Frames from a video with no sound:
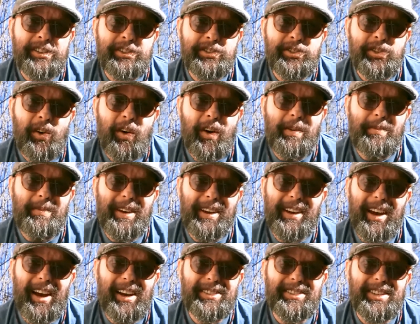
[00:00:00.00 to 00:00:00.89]
enjoy it
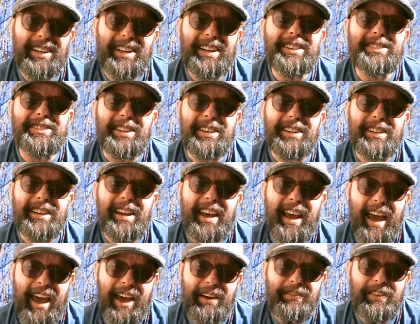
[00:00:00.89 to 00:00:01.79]
because it isn't
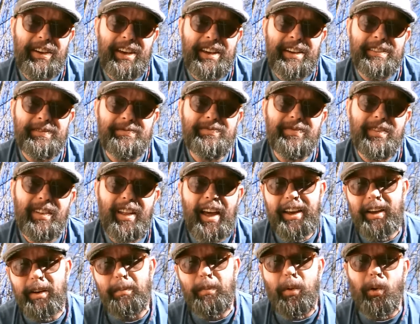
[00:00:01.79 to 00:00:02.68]
heavy
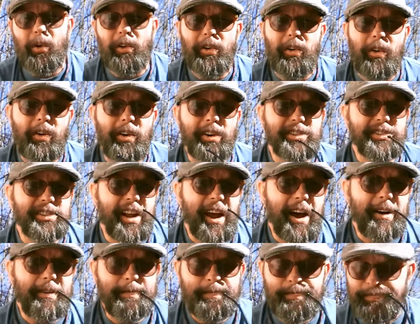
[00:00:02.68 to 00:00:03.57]
like a porter or a
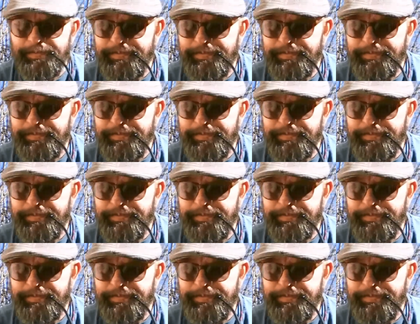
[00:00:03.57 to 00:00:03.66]
stout.